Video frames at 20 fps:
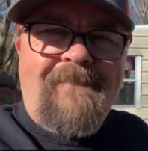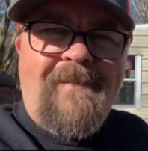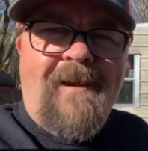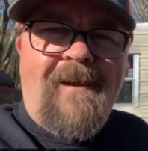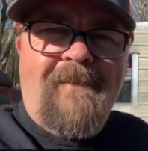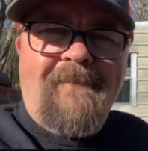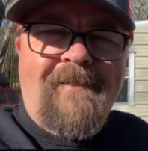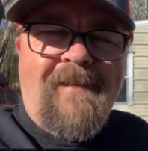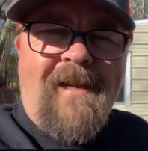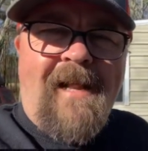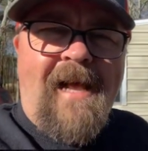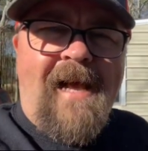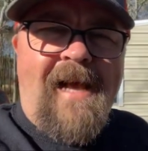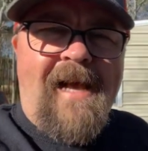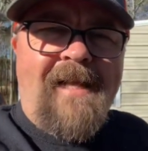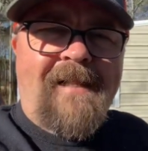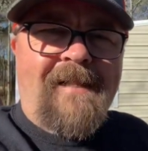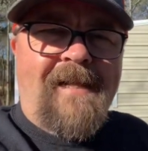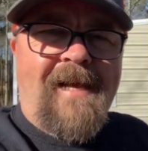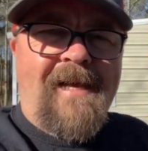y'all a little
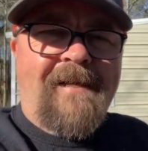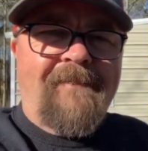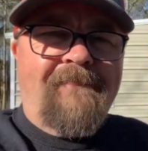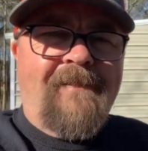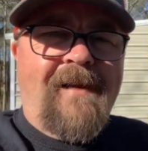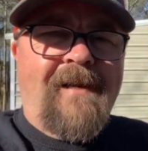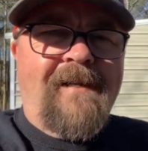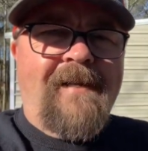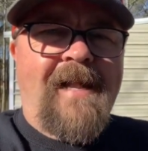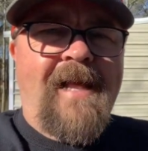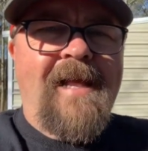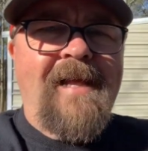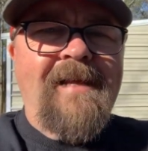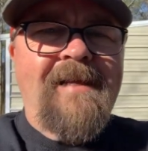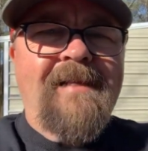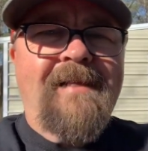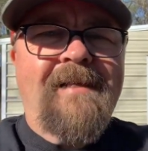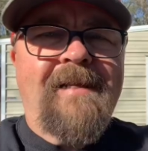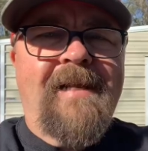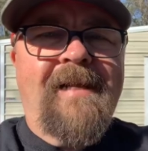highlight of our
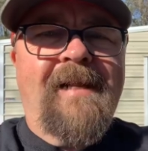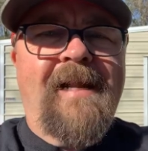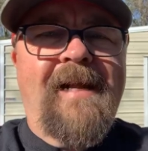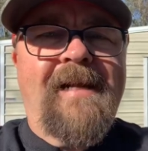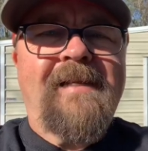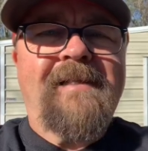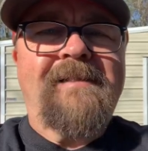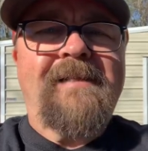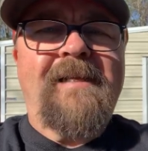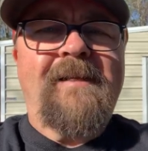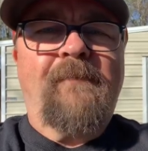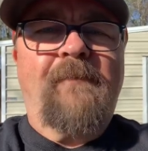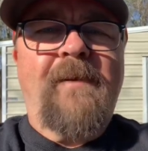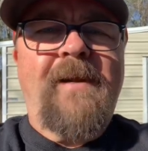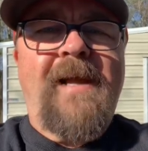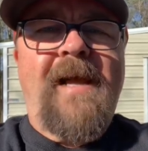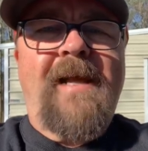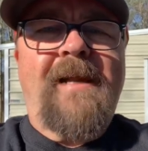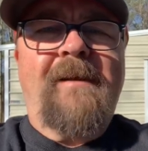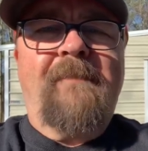day. And like I said,
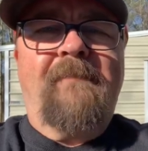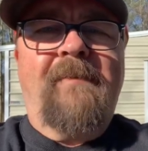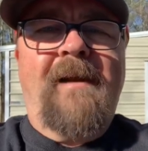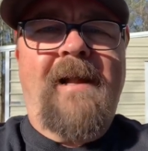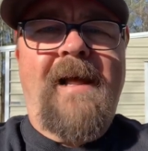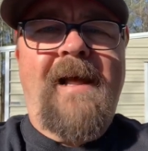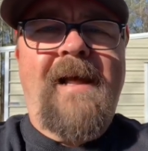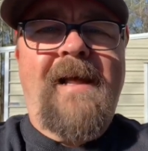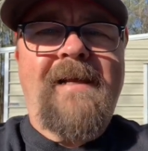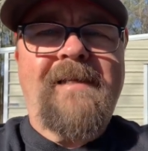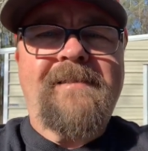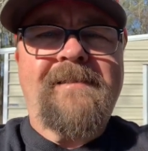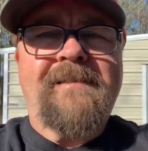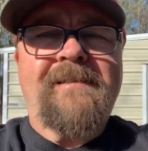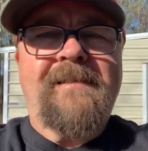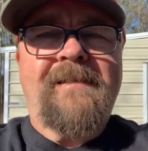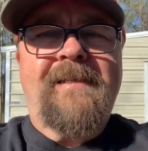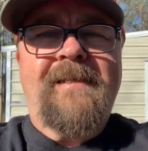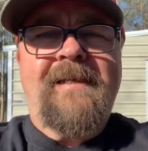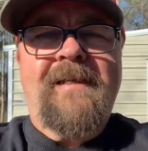we had a blast.
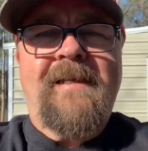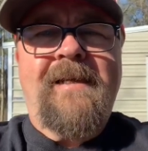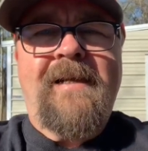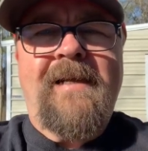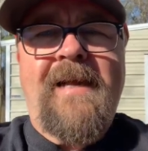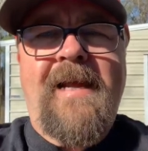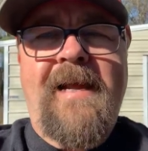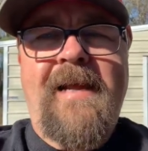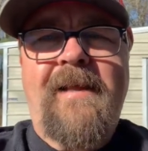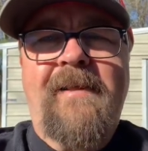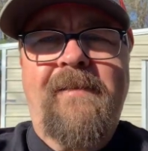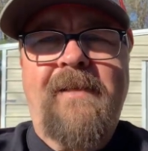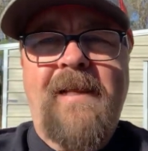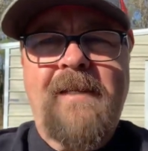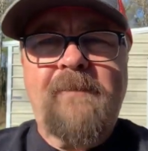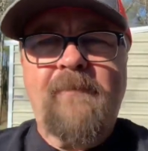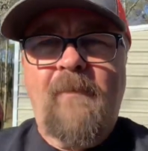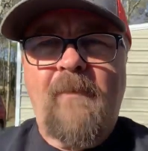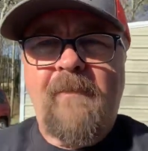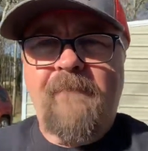And
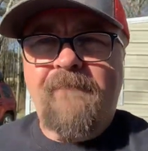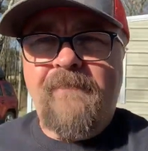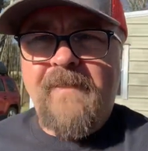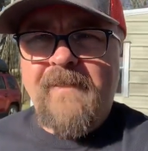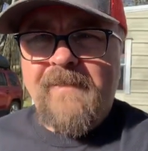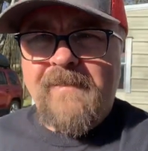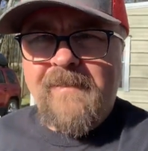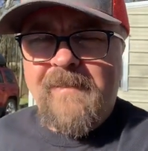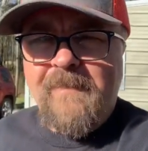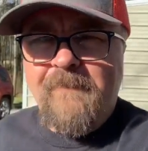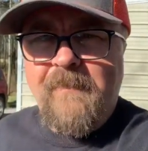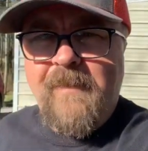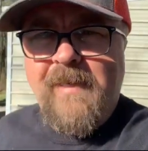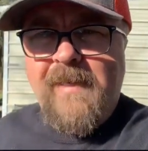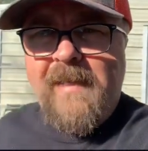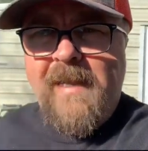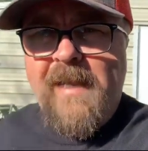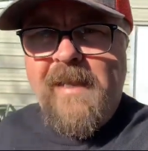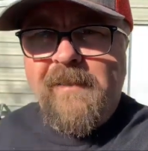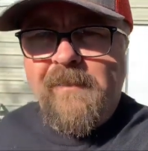that's what fishing and
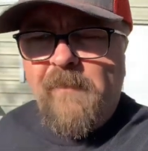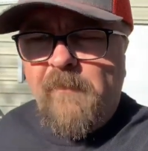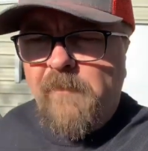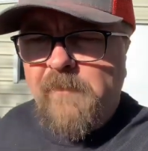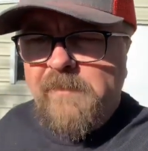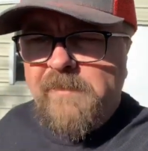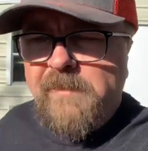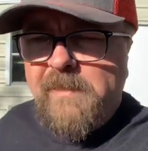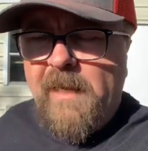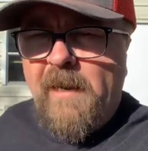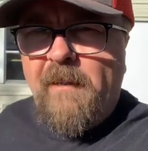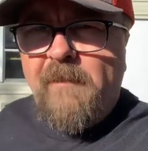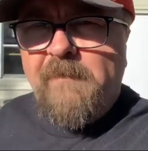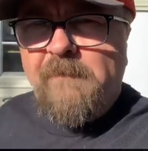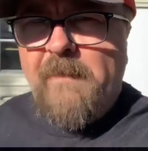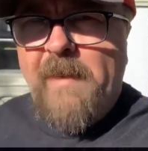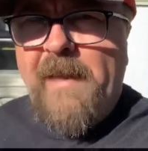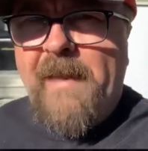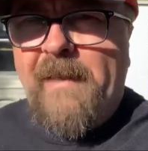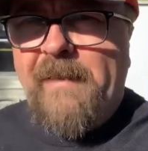being outdoors is all
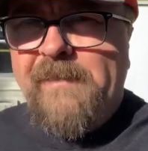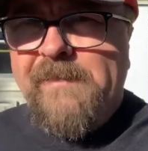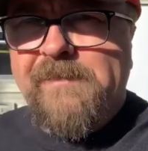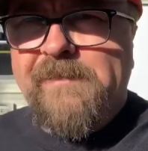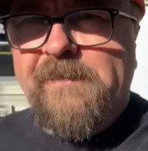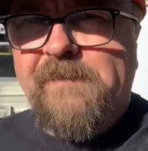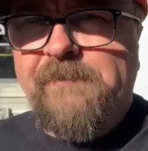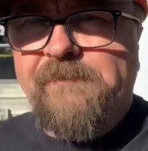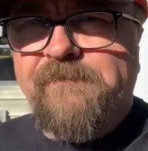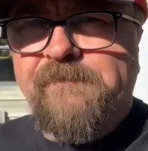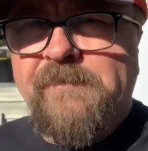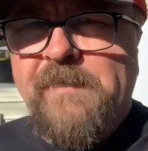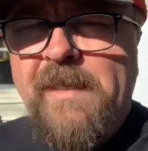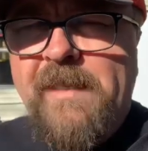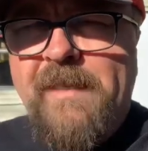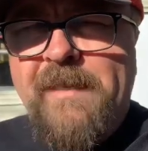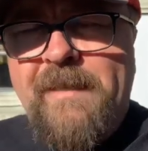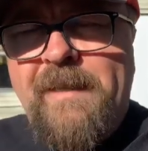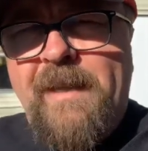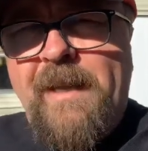about. So
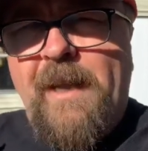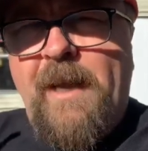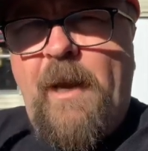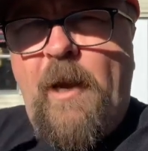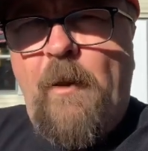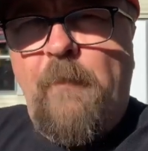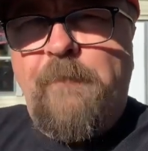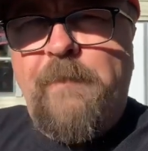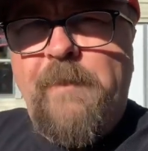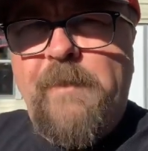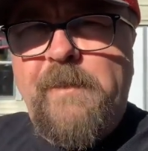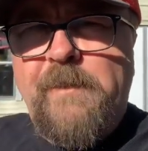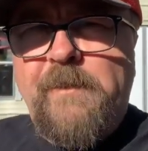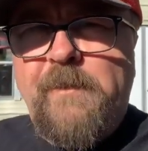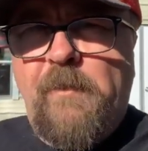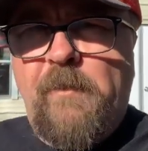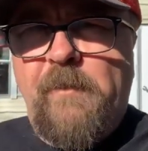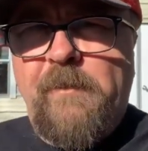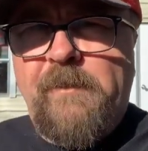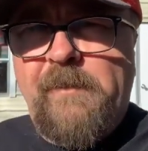hope you
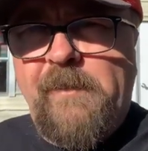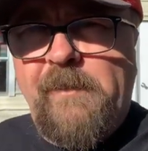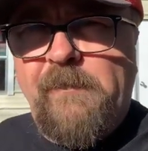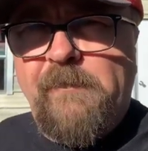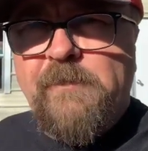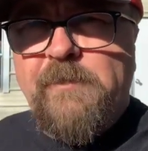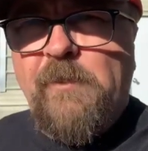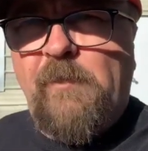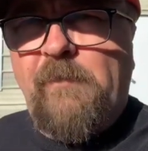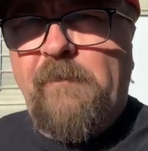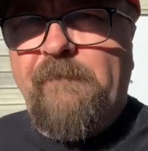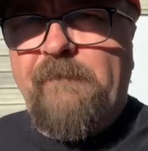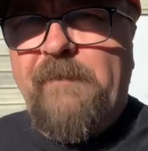enjoyed the little short